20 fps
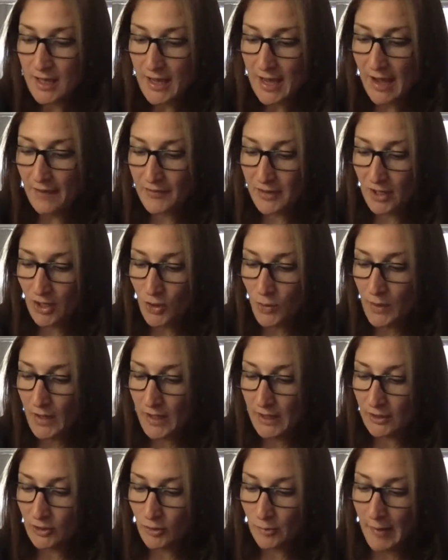having a
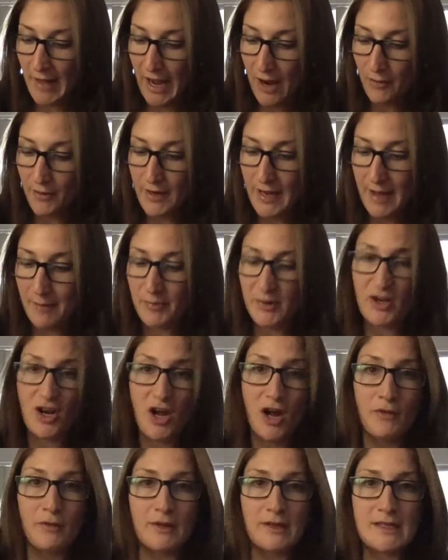quick little power nap, but
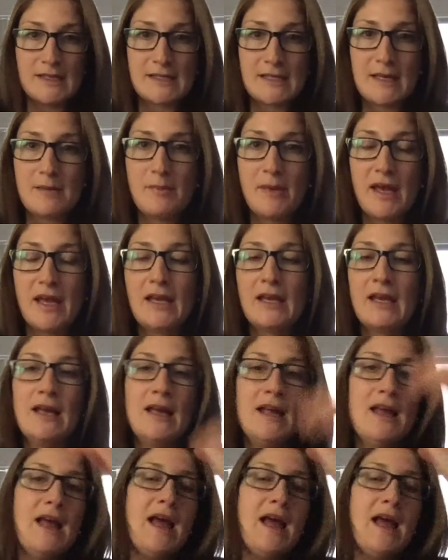not really sleeping.